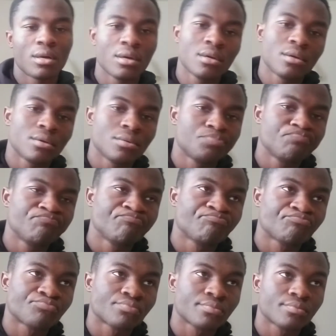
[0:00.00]
Um
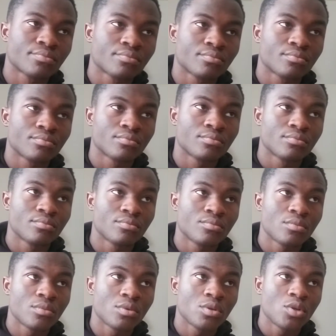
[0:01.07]

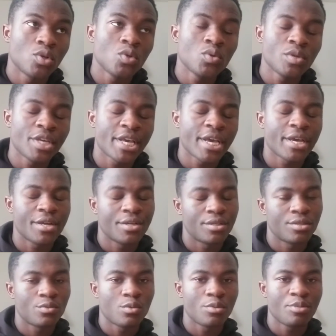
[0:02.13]
who
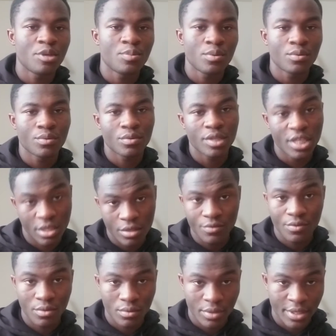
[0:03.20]
cares what people think of
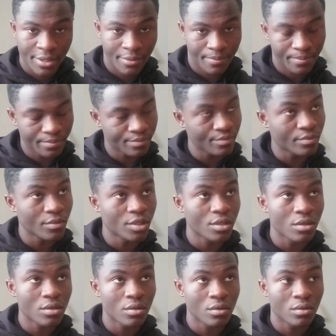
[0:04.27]
you, right?
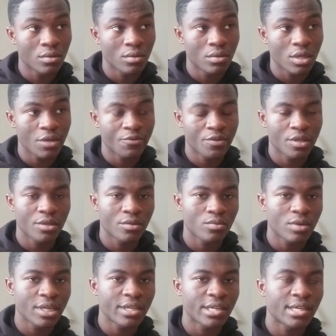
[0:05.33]
So I figured,
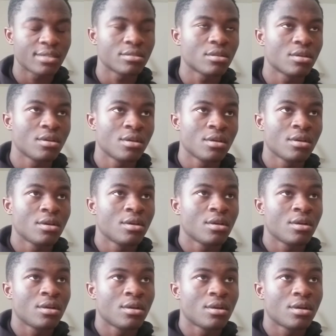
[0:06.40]
why not?
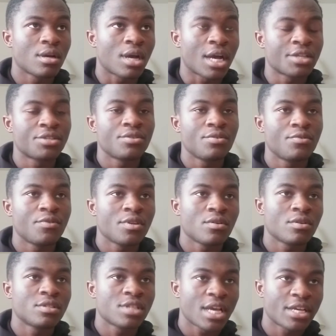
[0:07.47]
I should do a video
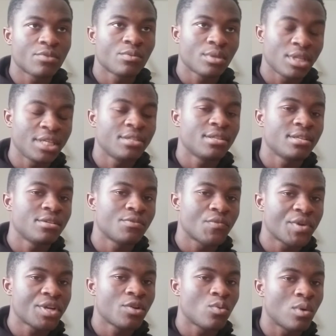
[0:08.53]
because I can relate to this
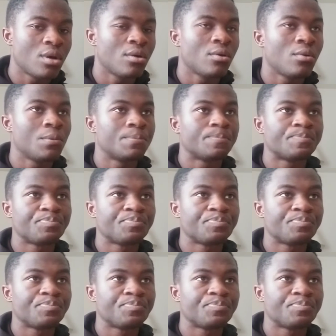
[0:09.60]
very well